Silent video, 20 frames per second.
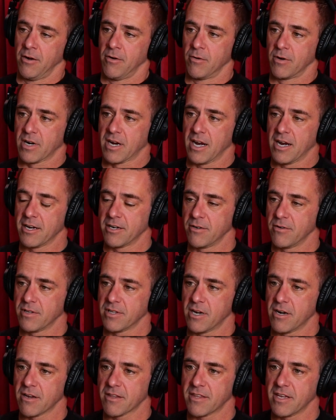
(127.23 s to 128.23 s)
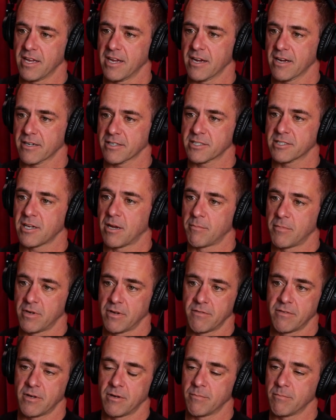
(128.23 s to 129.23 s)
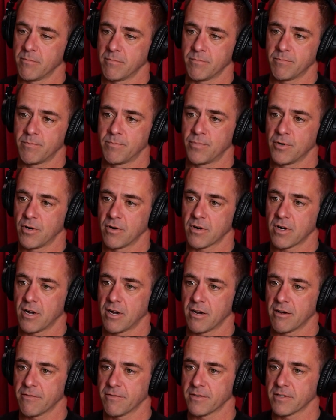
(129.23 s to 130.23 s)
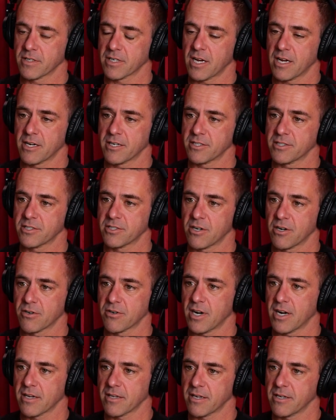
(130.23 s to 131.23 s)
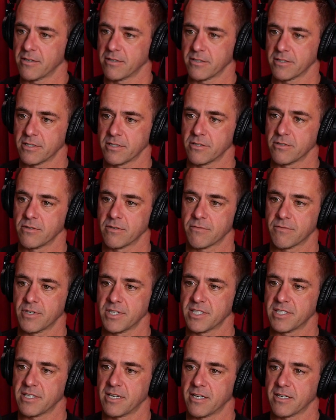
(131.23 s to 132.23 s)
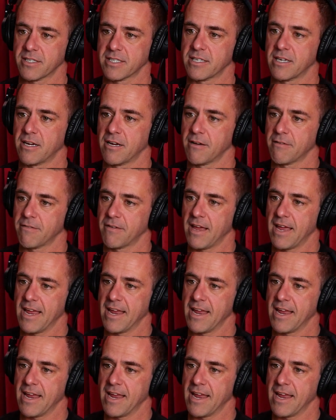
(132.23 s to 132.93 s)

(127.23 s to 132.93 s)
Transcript: kind of doing their thing, and some of them broke off and kind of just started riding the hills and doing freestyle stuff.